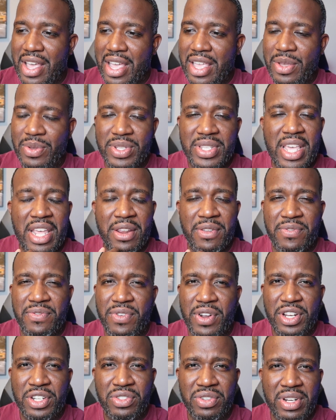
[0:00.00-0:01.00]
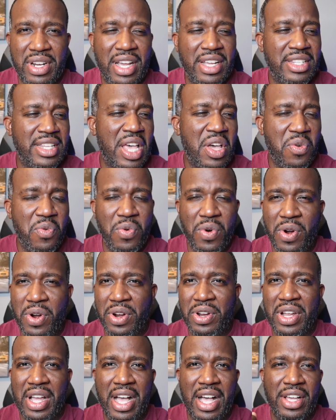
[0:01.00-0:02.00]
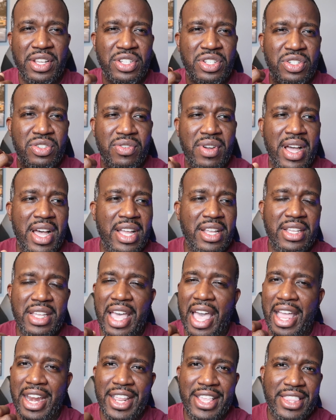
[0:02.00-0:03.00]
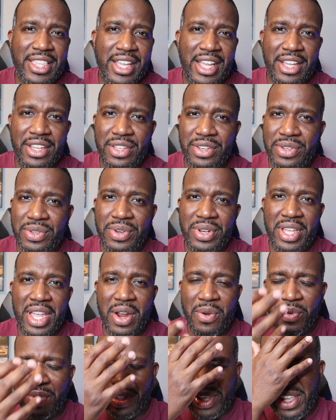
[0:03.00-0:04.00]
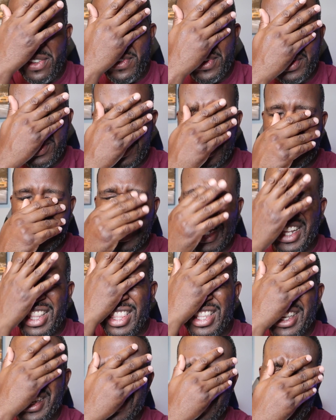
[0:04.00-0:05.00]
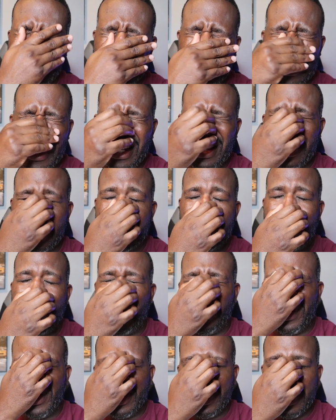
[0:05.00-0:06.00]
it was getting frustrated. I was at work, I was trying anything I could do to get relief. It's just like this, you're just like this all the